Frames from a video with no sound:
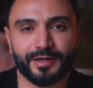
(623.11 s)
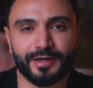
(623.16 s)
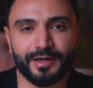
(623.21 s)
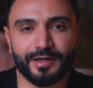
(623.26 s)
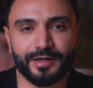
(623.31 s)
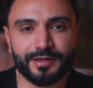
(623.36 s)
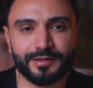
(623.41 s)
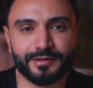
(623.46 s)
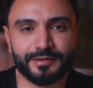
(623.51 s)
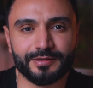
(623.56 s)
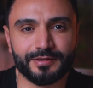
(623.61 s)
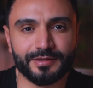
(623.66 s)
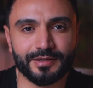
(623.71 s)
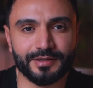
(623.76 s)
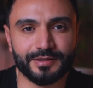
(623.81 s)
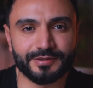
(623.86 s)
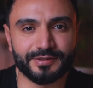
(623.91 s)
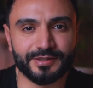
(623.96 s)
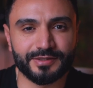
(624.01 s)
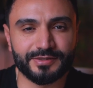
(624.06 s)
And
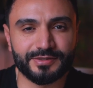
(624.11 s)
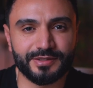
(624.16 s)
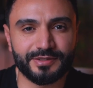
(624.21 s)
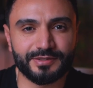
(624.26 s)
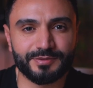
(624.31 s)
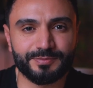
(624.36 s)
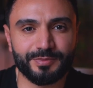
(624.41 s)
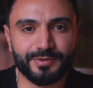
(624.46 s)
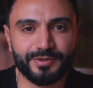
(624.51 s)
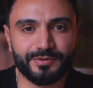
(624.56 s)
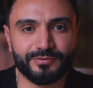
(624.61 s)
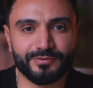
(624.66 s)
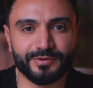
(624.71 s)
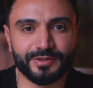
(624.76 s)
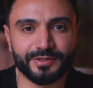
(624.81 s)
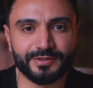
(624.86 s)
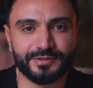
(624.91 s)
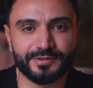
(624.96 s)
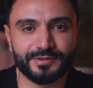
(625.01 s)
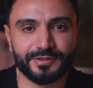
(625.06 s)
uh, the sixth
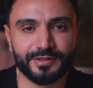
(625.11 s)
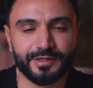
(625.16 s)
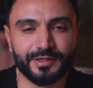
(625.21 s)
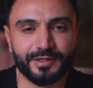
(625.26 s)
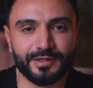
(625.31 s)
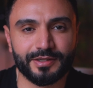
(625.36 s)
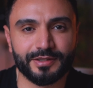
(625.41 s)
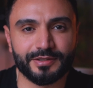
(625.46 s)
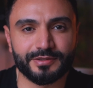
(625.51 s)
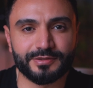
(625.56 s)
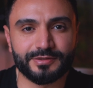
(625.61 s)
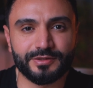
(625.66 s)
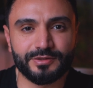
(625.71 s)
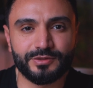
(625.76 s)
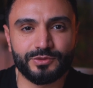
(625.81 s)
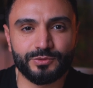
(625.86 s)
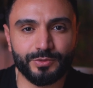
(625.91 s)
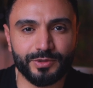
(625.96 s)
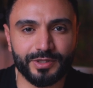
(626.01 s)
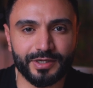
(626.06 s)
benefits,
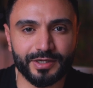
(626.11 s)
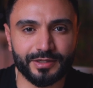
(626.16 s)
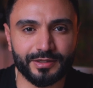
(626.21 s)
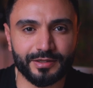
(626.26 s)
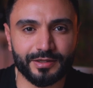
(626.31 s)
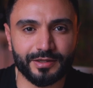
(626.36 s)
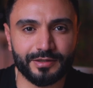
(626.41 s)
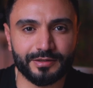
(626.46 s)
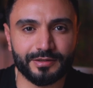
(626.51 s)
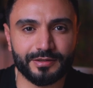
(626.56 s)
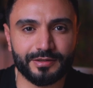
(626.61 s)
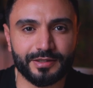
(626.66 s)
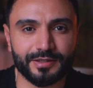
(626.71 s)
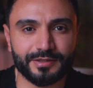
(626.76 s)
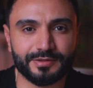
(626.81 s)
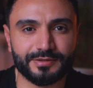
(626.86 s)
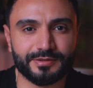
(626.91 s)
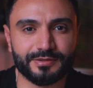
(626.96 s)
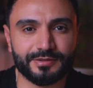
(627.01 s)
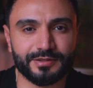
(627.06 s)
since we can run
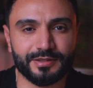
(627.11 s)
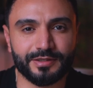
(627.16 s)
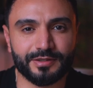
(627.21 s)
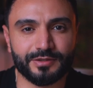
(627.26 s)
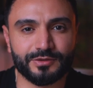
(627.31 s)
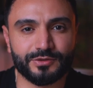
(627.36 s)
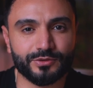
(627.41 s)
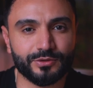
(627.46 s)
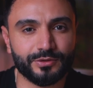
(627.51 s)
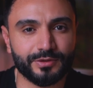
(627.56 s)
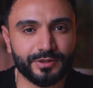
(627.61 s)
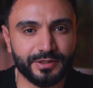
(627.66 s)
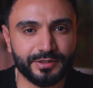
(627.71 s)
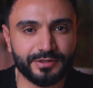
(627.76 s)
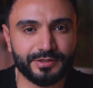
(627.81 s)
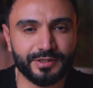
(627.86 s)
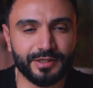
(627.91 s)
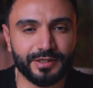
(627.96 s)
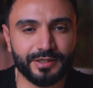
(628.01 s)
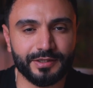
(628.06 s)
tests uh, so
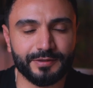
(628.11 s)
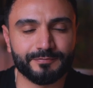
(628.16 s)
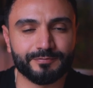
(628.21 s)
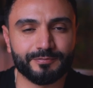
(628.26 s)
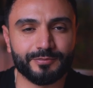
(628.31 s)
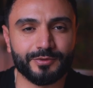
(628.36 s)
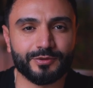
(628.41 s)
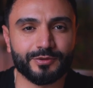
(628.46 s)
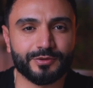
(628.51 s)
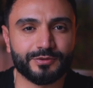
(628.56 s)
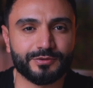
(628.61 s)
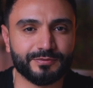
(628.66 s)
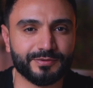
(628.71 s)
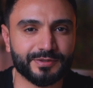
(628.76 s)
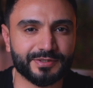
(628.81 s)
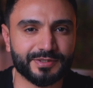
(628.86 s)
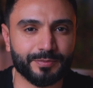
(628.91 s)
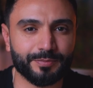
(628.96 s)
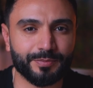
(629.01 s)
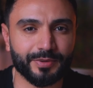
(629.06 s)
easily because of the
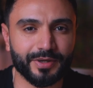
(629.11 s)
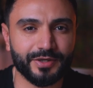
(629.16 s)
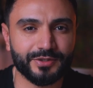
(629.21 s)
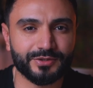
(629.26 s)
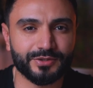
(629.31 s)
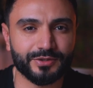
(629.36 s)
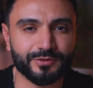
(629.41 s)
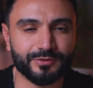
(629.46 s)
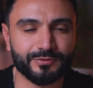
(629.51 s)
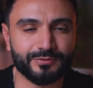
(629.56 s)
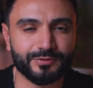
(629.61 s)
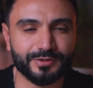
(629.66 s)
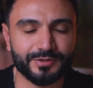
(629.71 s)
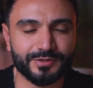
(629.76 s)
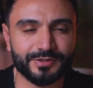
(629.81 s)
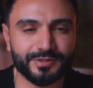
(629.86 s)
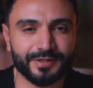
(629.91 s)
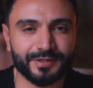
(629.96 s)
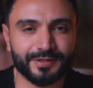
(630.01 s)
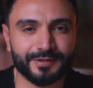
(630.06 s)
separation of
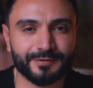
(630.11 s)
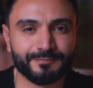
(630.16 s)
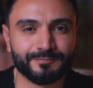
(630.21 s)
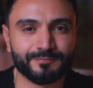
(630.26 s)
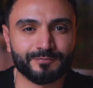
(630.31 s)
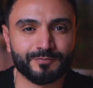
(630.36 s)
concern,